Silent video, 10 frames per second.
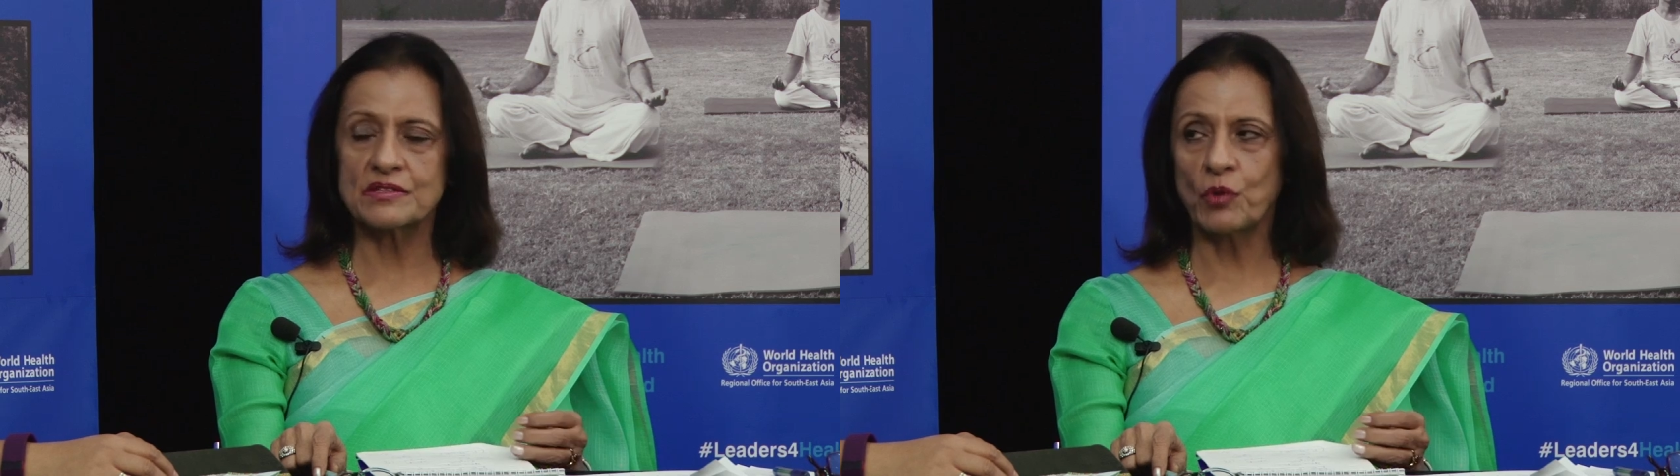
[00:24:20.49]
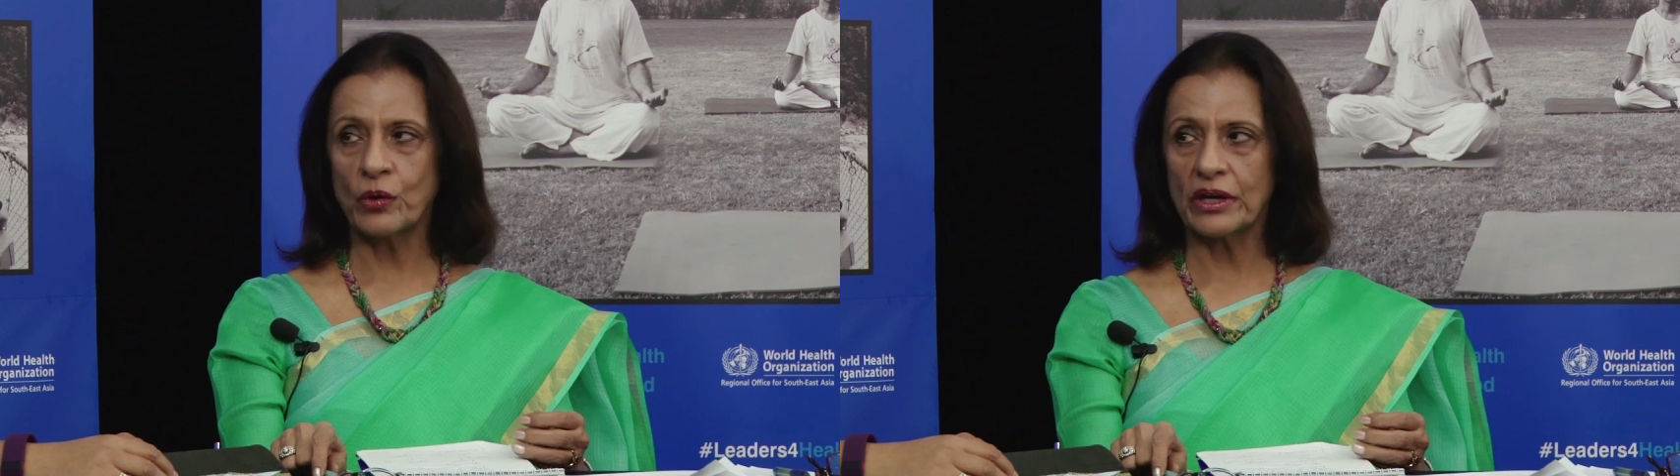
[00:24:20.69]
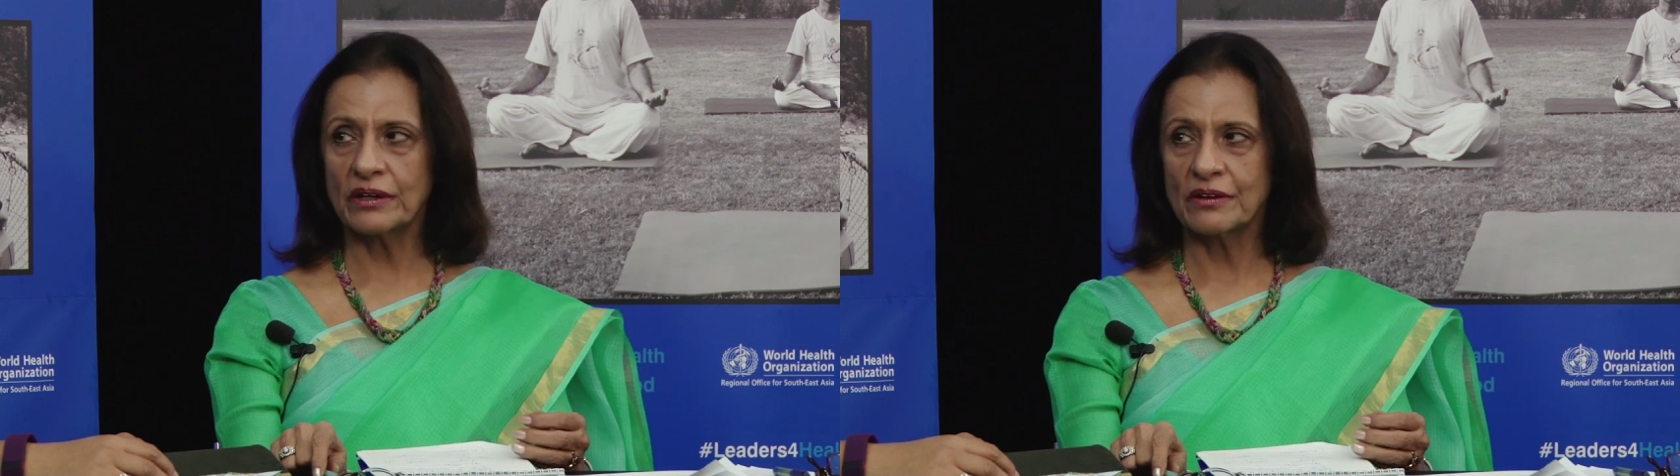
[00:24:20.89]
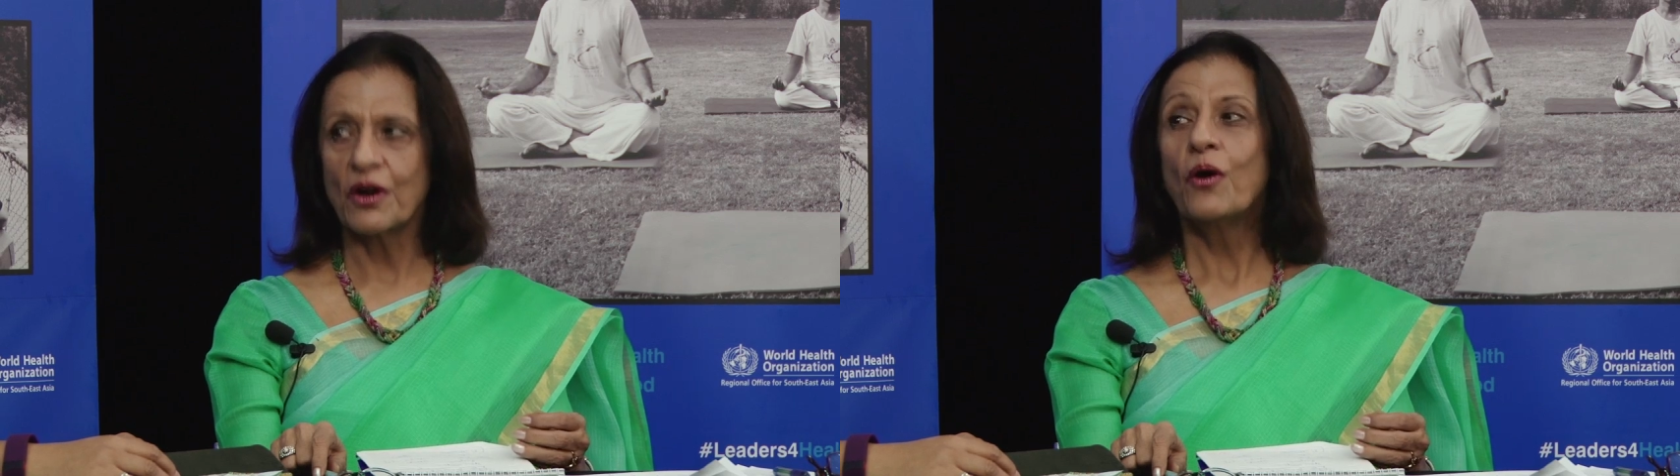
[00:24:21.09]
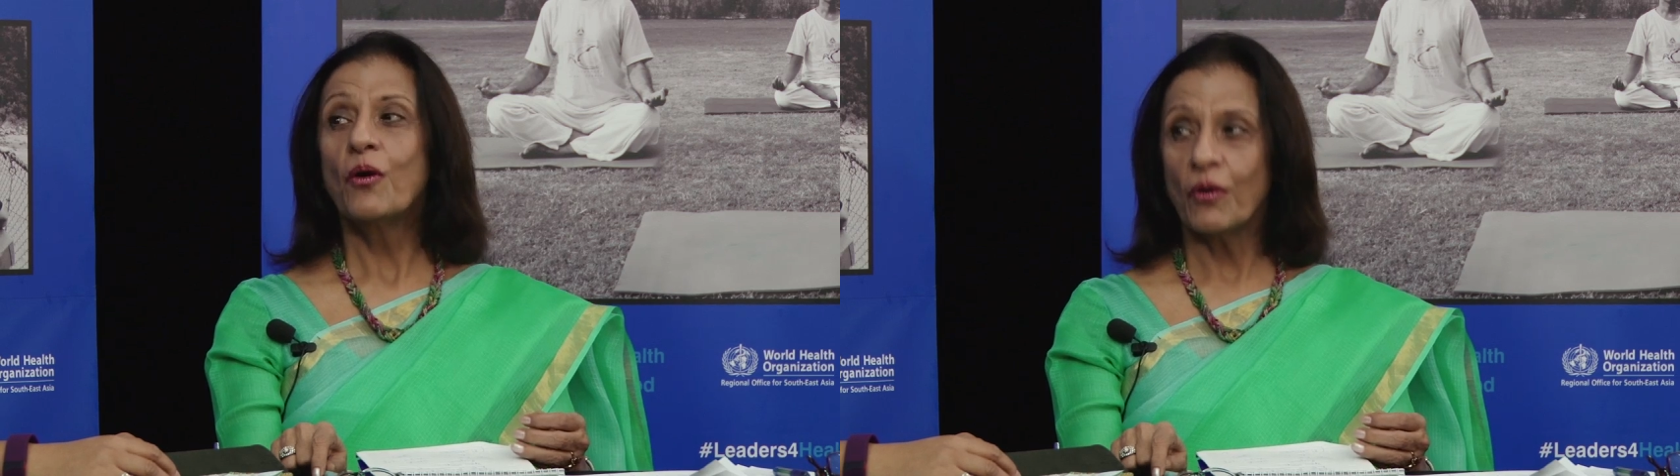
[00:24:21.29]
smoking
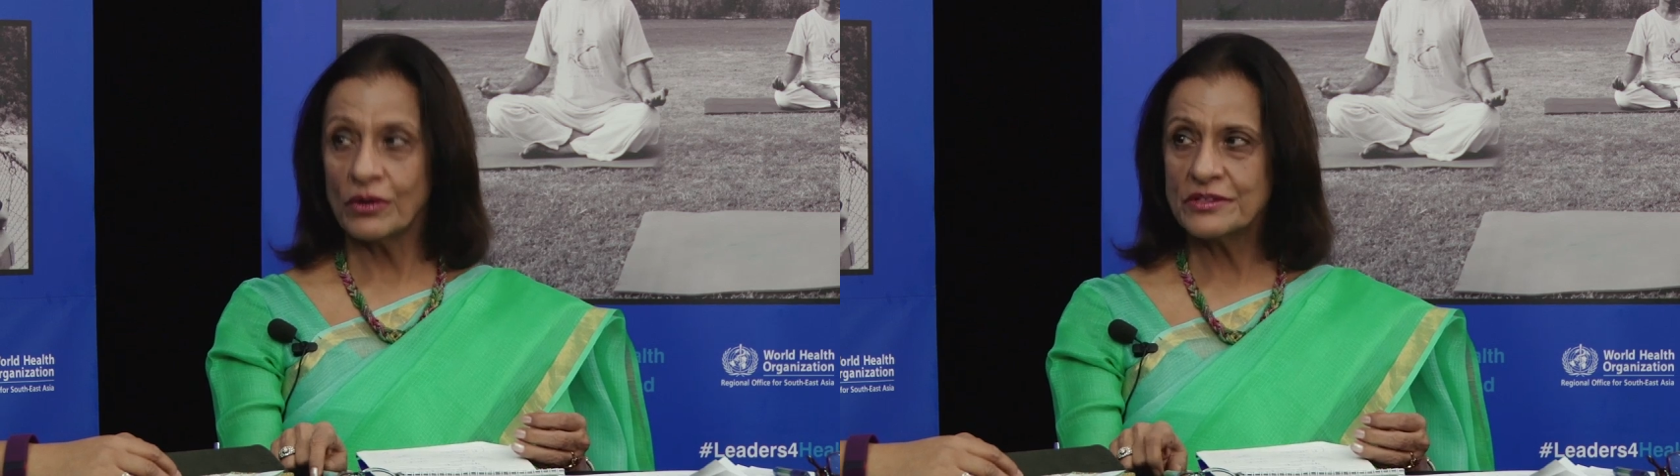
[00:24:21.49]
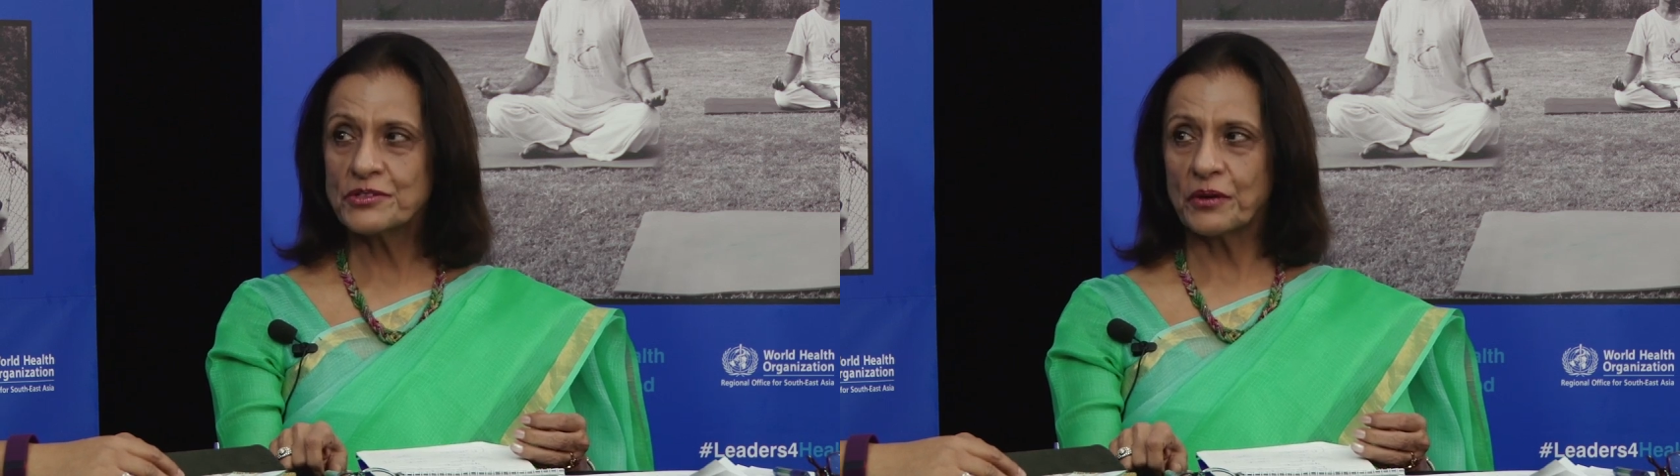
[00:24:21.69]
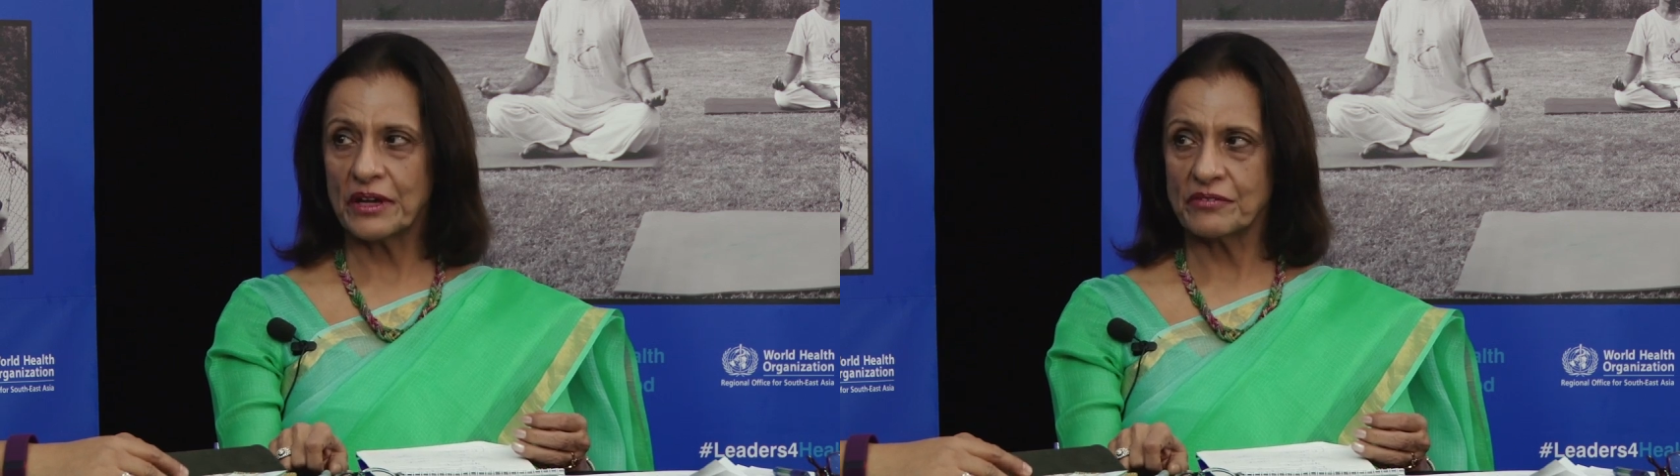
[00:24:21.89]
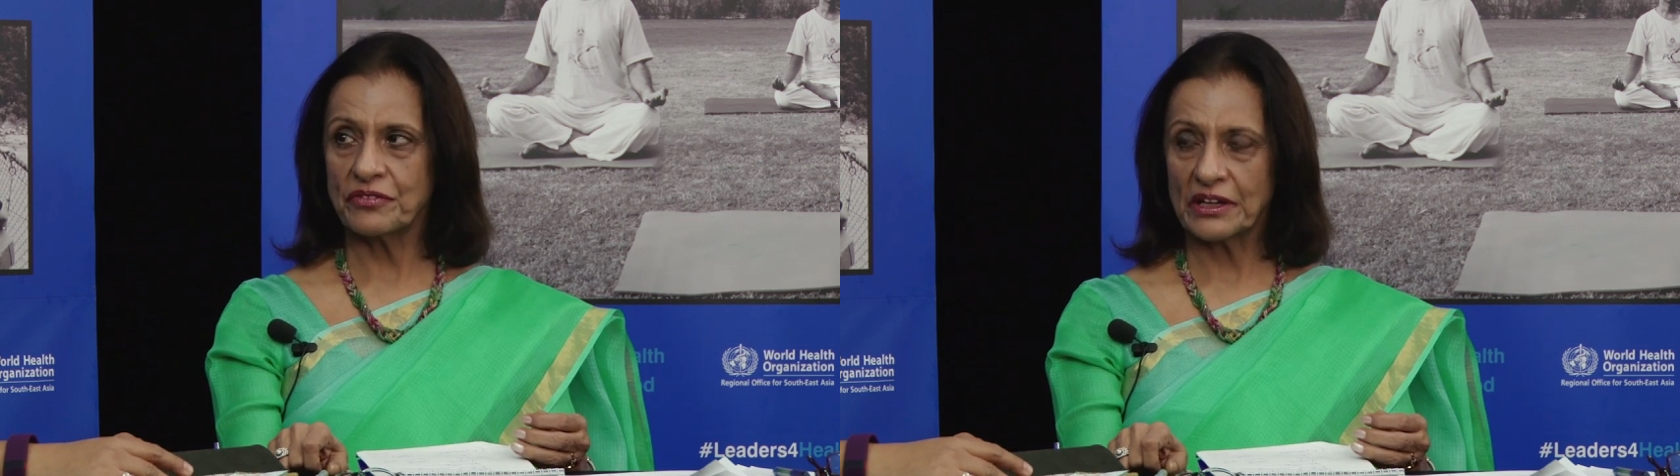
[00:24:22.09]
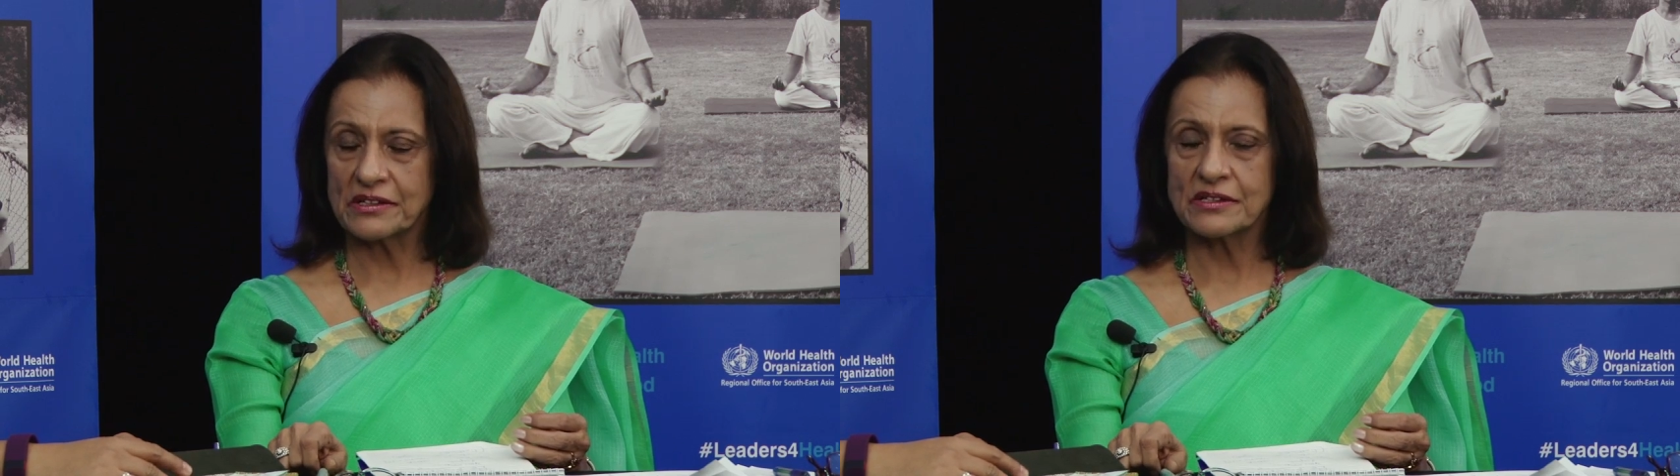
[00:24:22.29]
also get
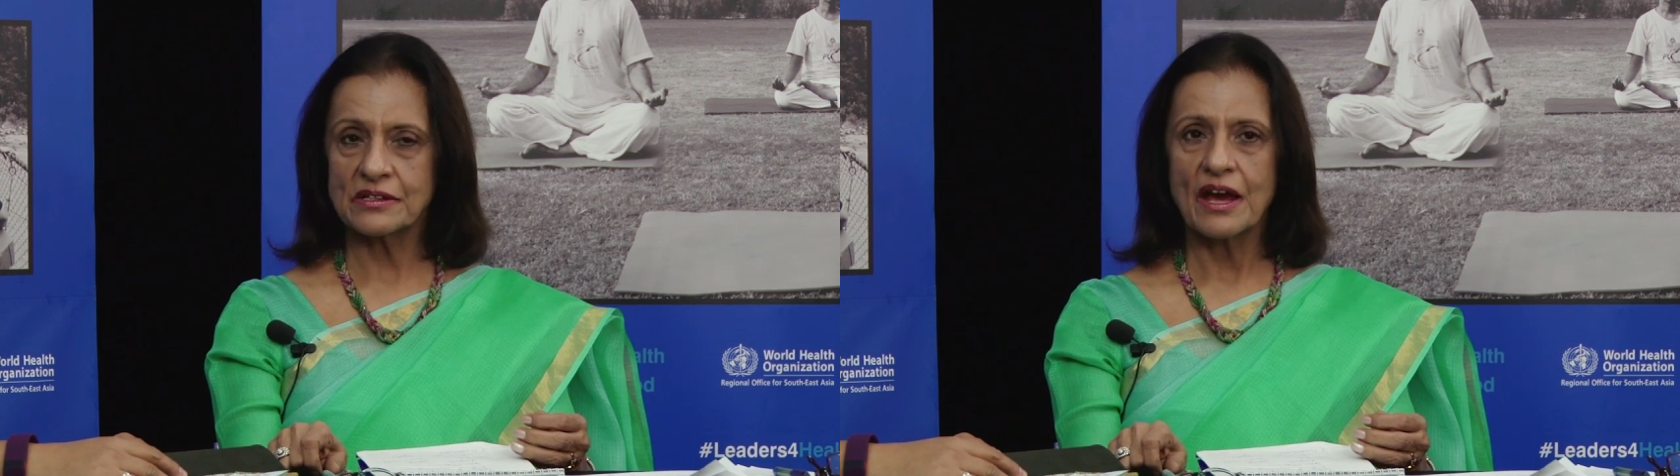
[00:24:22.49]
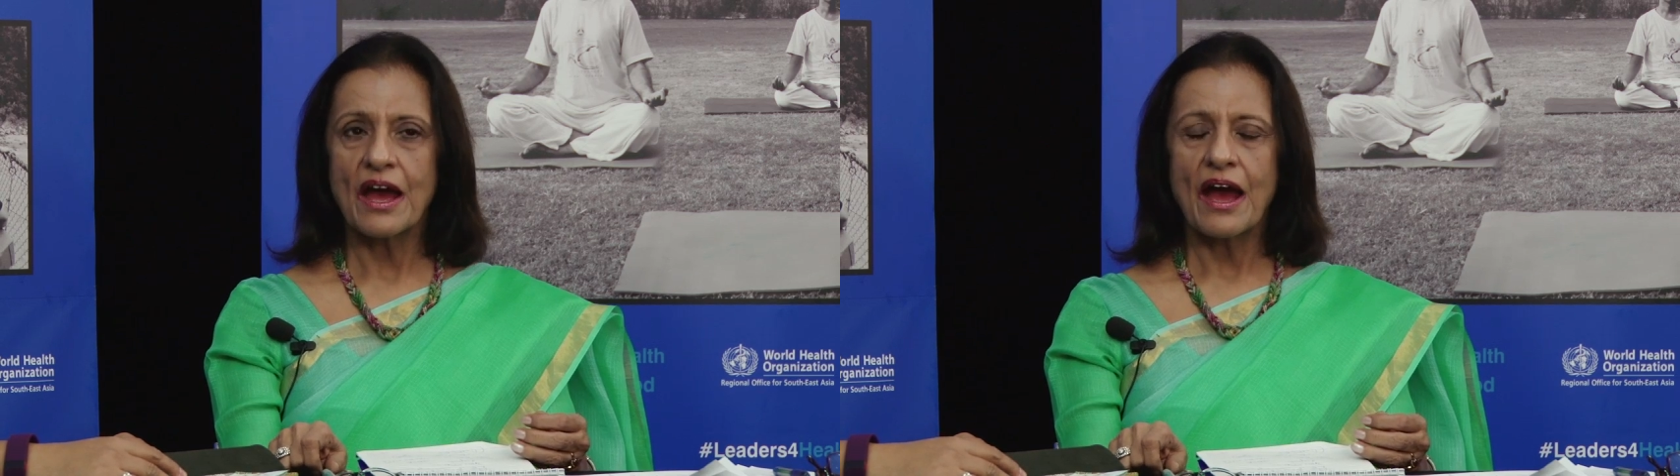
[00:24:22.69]
affected.